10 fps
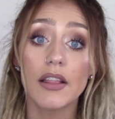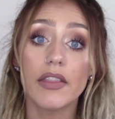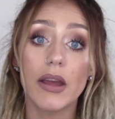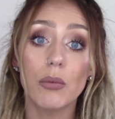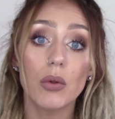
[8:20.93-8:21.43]

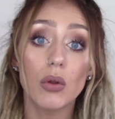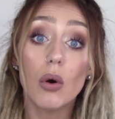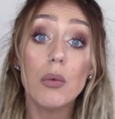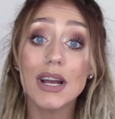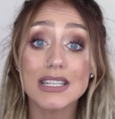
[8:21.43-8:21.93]
there will
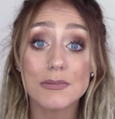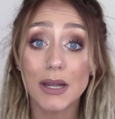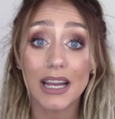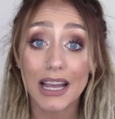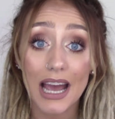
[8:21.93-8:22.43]
always
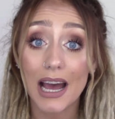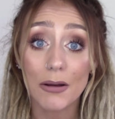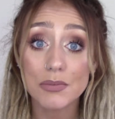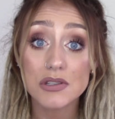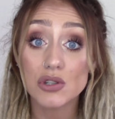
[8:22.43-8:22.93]
be a
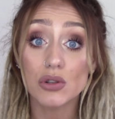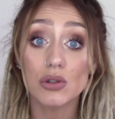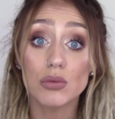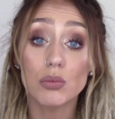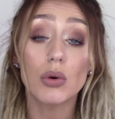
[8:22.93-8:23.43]
cap
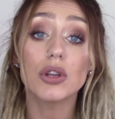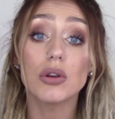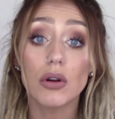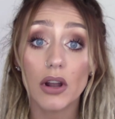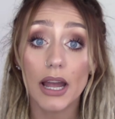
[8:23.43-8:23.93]
to what
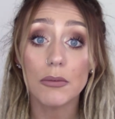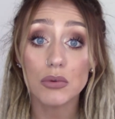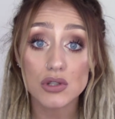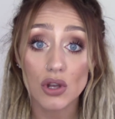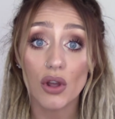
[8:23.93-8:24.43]
you are
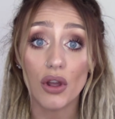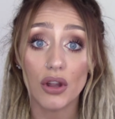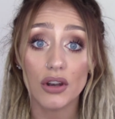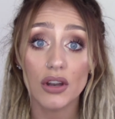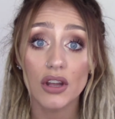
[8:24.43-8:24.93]
able to
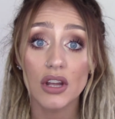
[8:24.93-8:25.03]
earn.